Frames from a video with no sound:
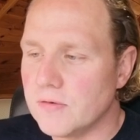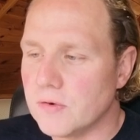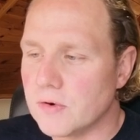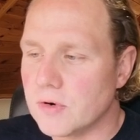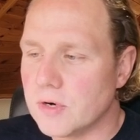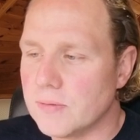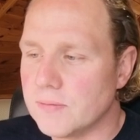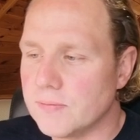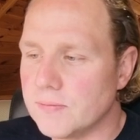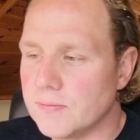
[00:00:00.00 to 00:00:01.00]
for
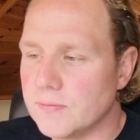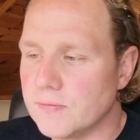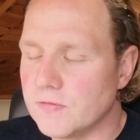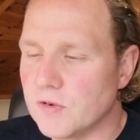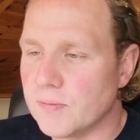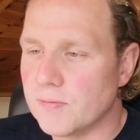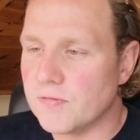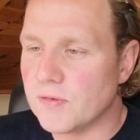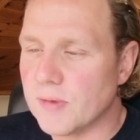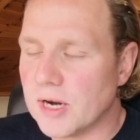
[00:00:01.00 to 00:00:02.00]
um for
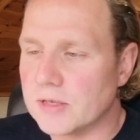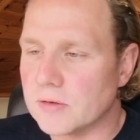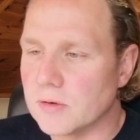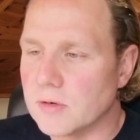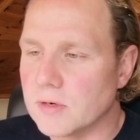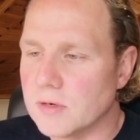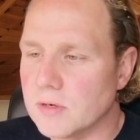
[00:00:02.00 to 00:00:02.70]
for backstroke?